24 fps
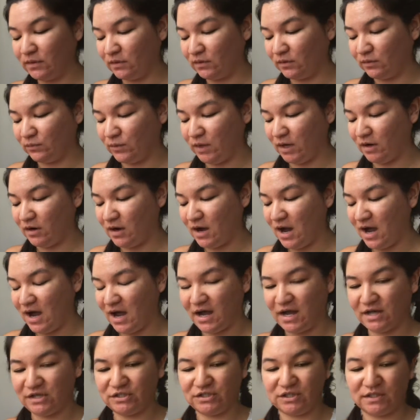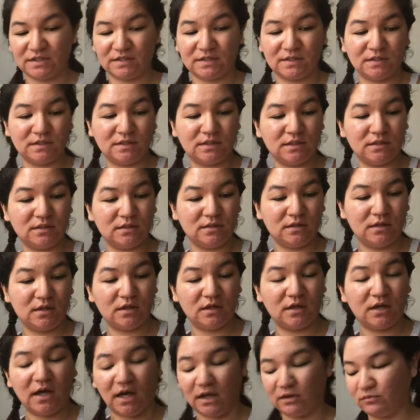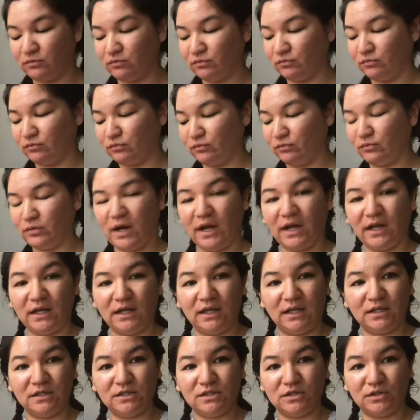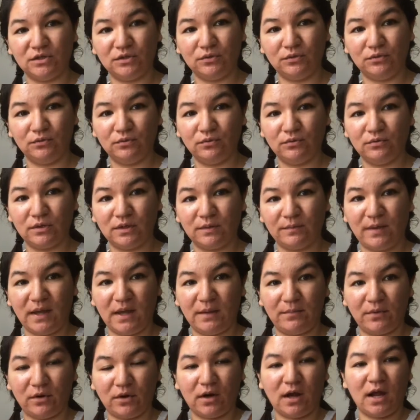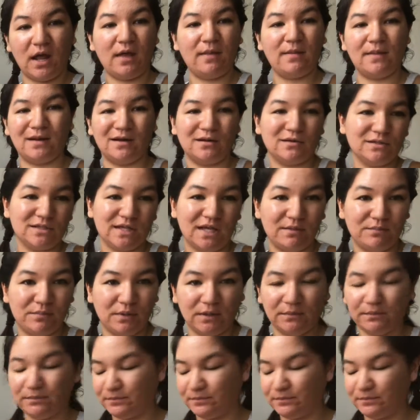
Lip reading: where I just cut right into the paper and then I'll tape it.